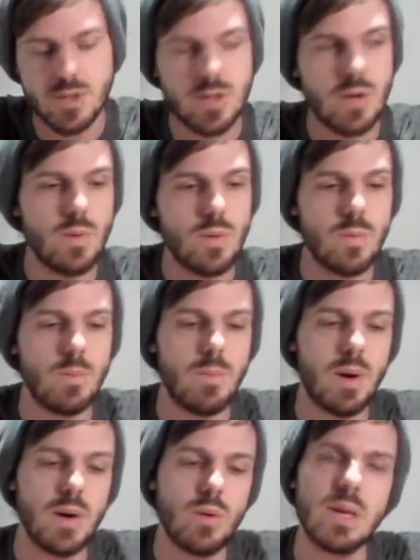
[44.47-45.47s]
so
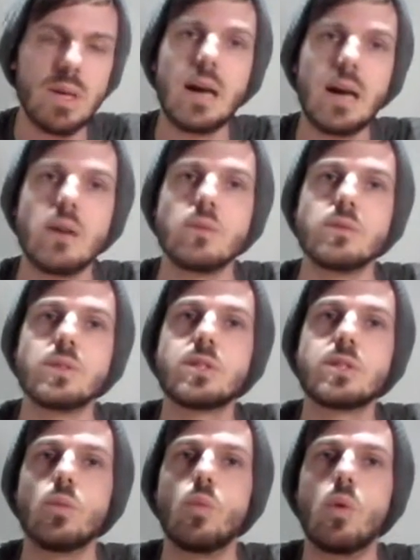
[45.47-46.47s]
by all
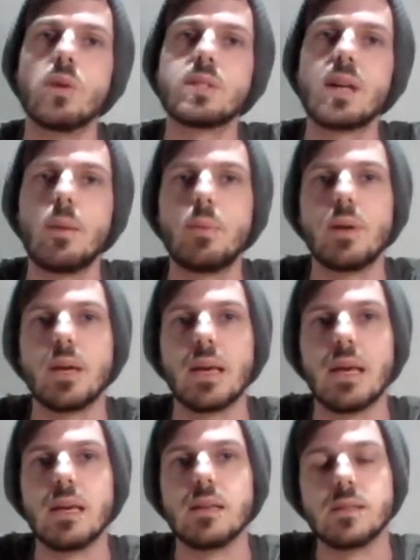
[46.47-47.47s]
accounts, what's
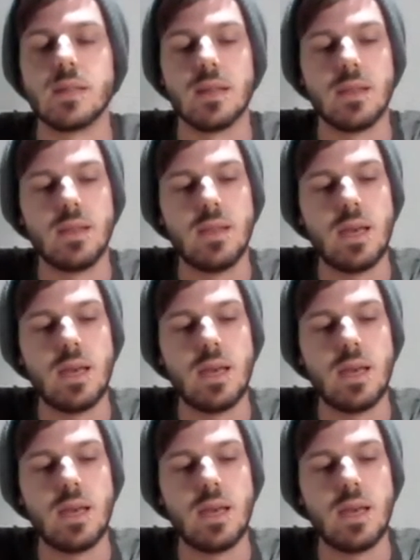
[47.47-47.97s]
happening is